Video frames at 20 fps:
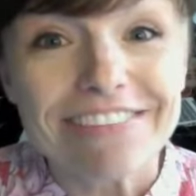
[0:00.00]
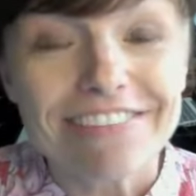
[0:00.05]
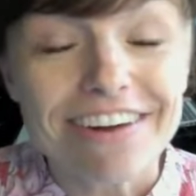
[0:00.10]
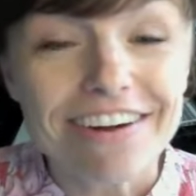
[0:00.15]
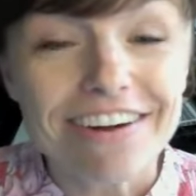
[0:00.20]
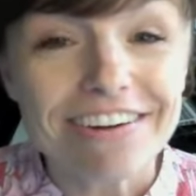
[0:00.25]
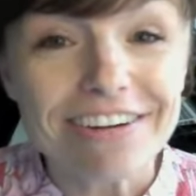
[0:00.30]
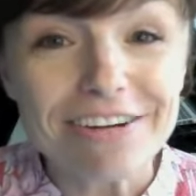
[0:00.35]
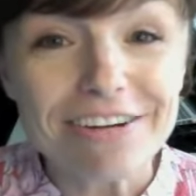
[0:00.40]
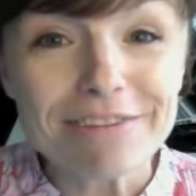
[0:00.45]

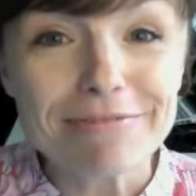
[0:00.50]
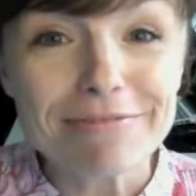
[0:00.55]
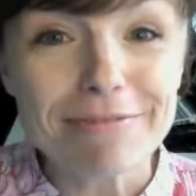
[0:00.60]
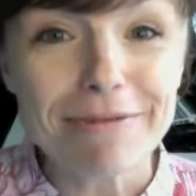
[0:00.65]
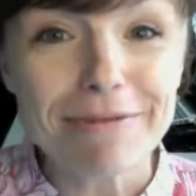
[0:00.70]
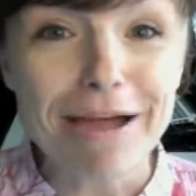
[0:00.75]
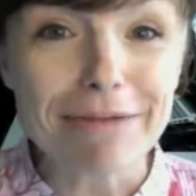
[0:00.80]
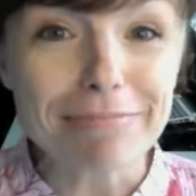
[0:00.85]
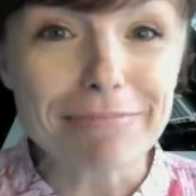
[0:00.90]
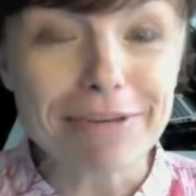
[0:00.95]
welcome, I'm
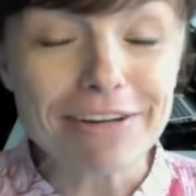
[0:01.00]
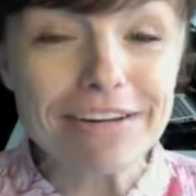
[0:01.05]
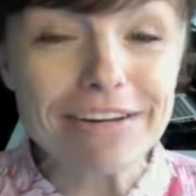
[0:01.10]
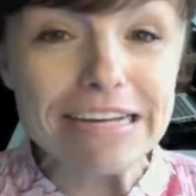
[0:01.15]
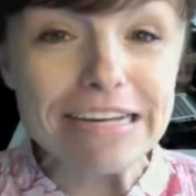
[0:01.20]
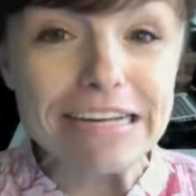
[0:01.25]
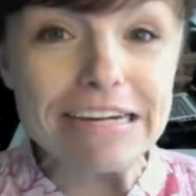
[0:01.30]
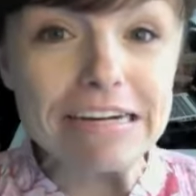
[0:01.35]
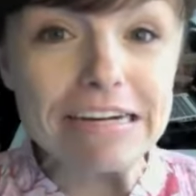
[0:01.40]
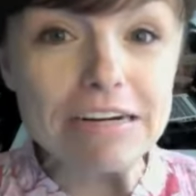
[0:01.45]
happy you're
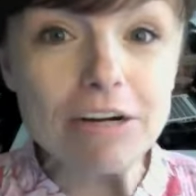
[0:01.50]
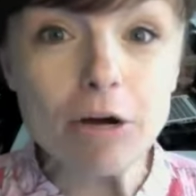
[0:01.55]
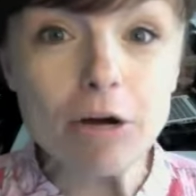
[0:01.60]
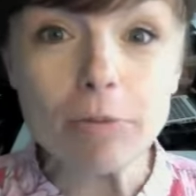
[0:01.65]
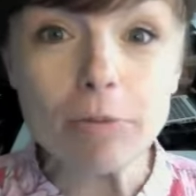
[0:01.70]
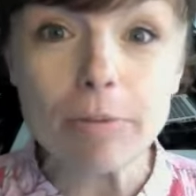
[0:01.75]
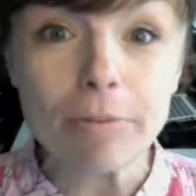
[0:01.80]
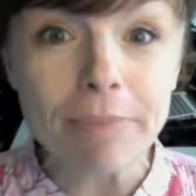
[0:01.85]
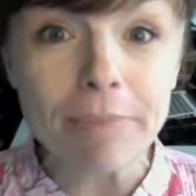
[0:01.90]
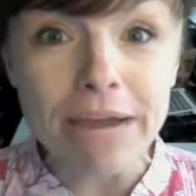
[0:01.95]
here, hope
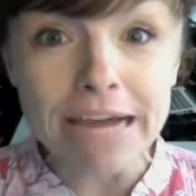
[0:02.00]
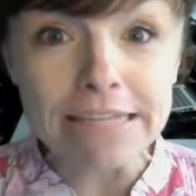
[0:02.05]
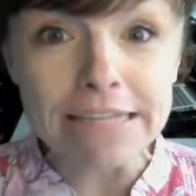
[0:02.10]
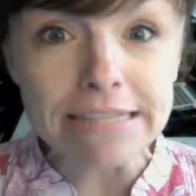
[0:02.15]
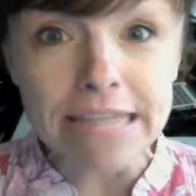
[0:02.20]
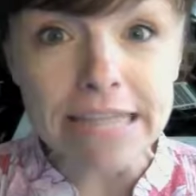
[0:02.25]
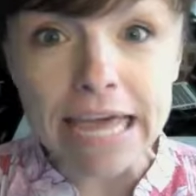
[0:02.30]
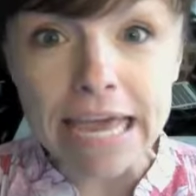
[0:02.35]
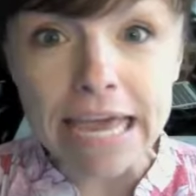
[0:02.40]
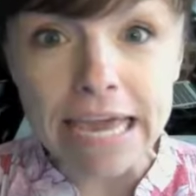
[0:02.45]
I'm not
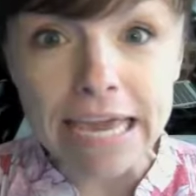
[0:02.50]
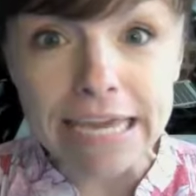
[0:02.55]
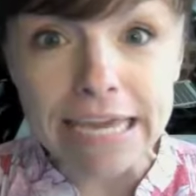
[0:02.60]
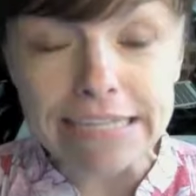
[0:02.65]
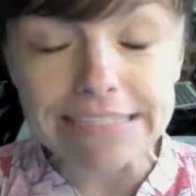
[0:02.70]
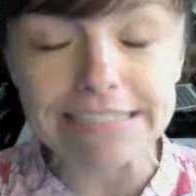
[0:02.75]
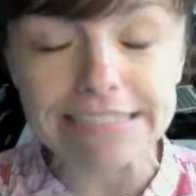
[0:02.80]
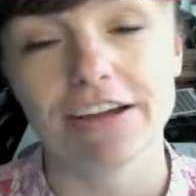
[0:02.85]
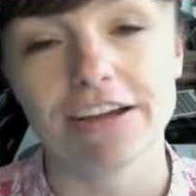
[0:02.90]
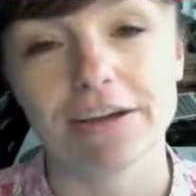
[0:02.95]

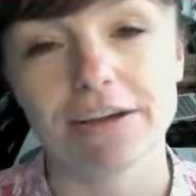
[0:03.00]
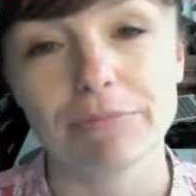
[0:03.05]
late.